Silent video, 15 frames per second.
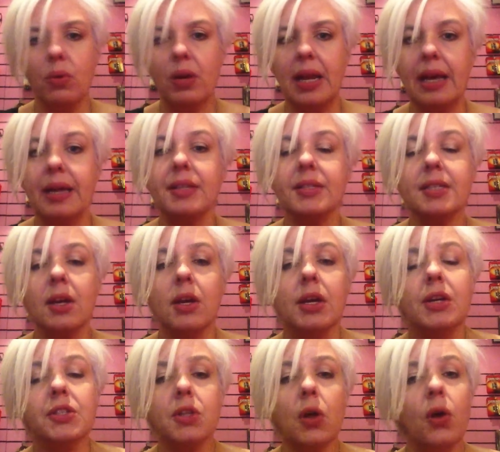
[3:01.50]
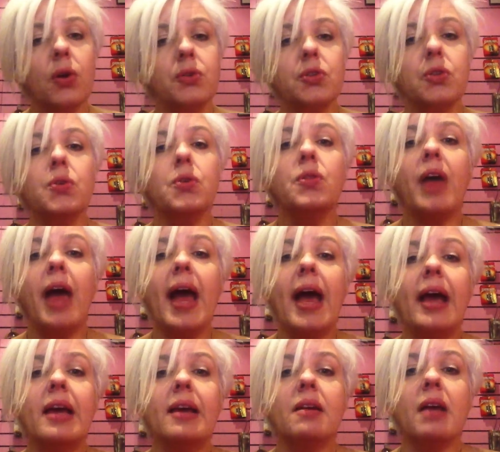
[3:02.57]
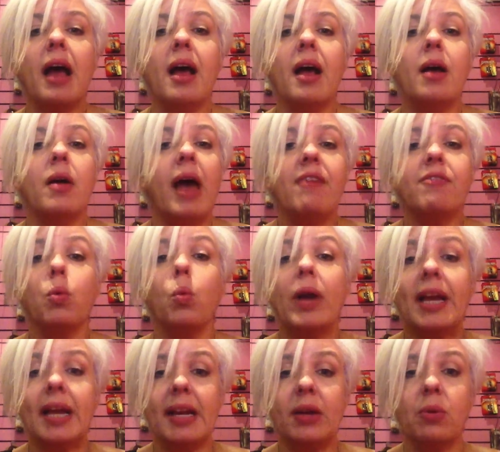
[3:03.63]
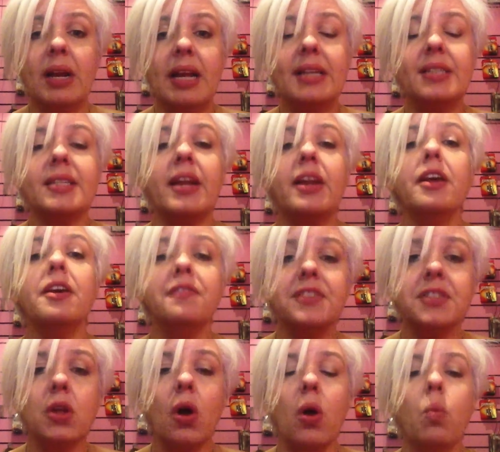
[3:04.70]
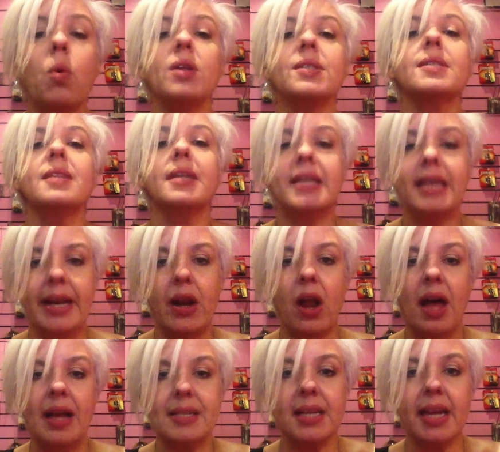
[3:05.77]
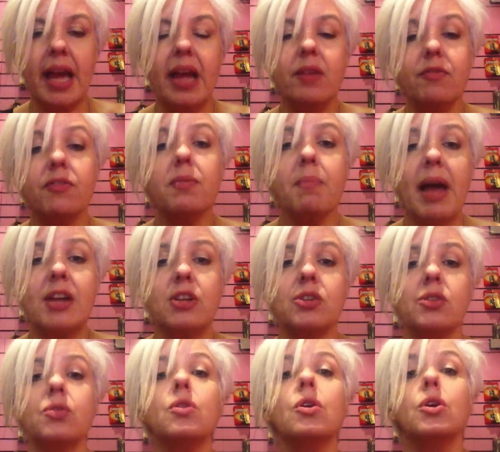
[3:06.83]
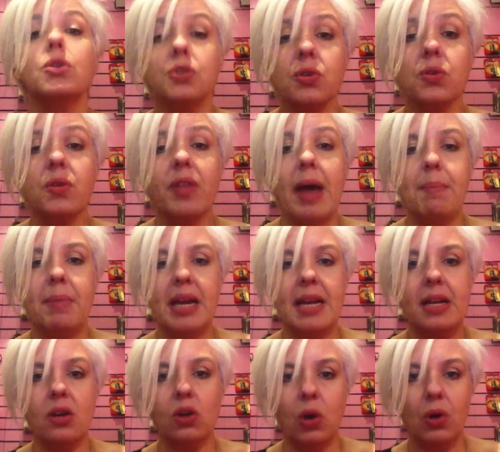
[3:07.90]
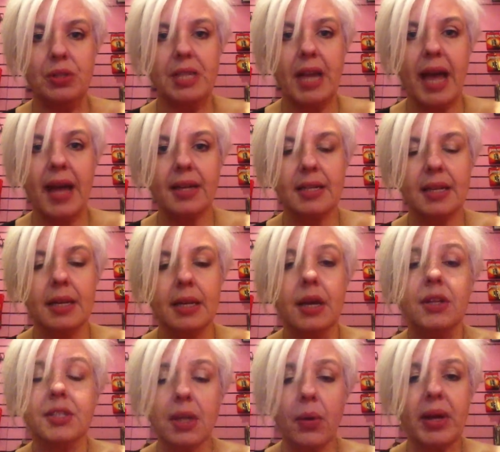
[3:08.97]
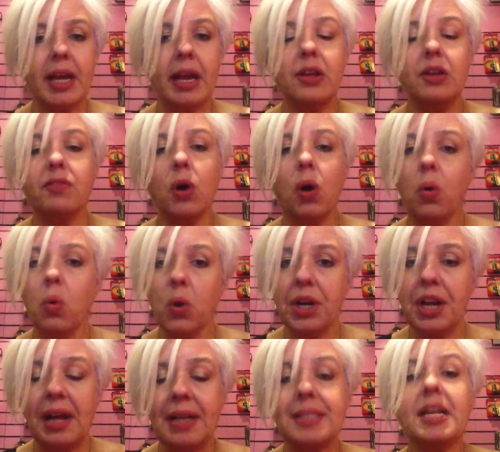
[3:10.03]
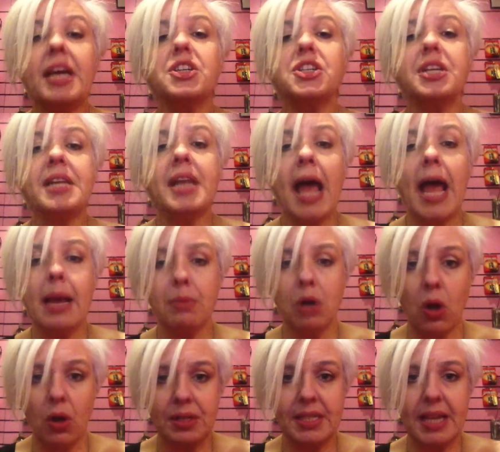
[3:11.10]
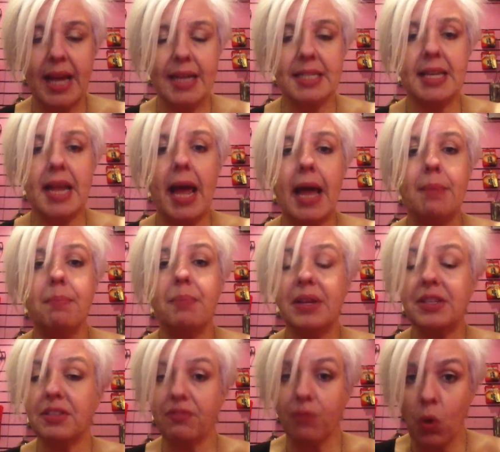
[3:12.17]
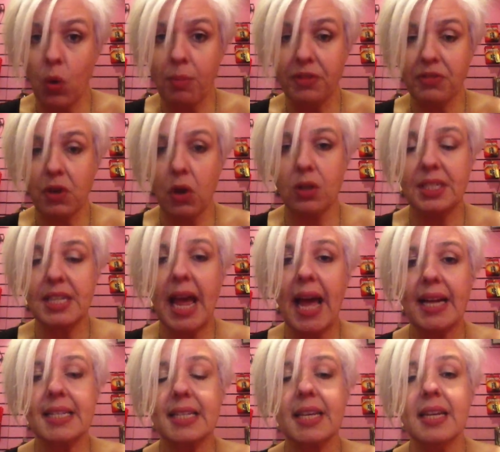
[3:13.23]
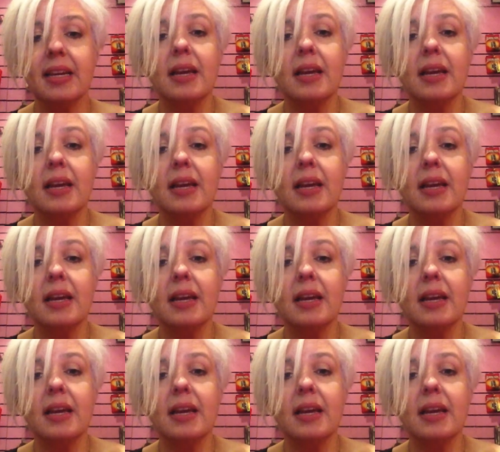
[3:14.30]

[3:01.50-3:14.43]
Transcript: release. So do they have a weekly release? And if so, what's the deadline to get information to that media contact? So again, you've got organisation name, contact name, best form of contact,